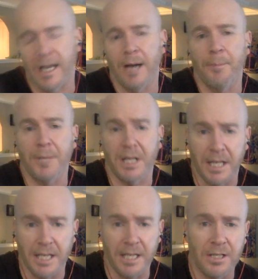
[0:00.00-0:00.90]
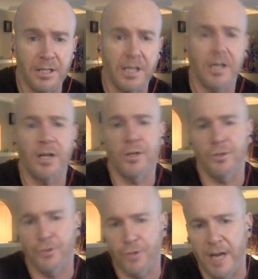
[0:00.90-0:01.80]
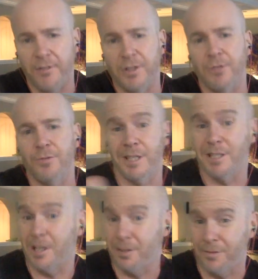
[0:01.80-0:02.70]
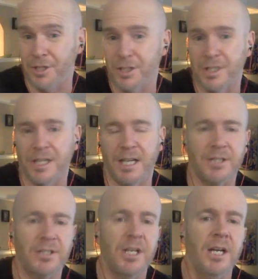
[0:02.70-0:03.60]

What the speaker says: I'm going to get into the car, drive it, do an acceleration test,